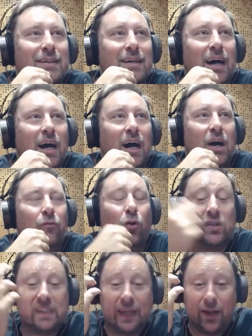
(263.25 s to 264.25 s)

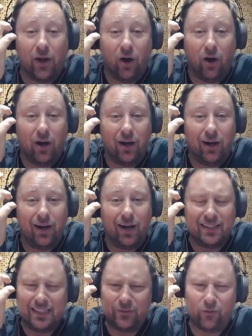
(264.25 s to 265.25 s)
Voxeno,
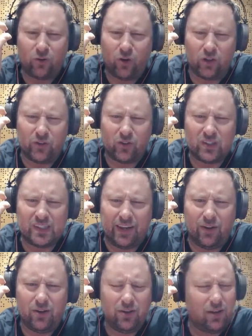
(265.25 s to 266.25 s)
is it called
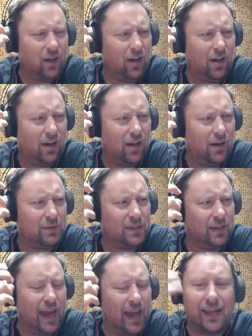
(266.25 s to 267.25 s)
Voxeno?
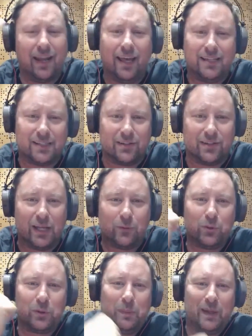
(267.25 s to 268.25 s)
The analyzer. That
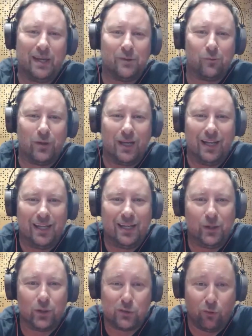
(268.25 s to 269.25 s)
would be a really
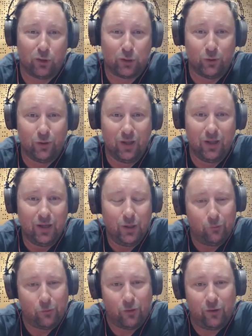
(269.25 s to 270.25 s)
useful tool
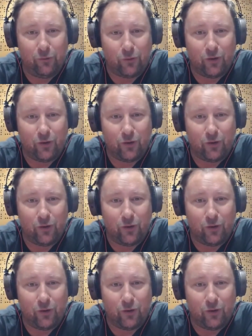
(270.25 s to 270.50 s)
for a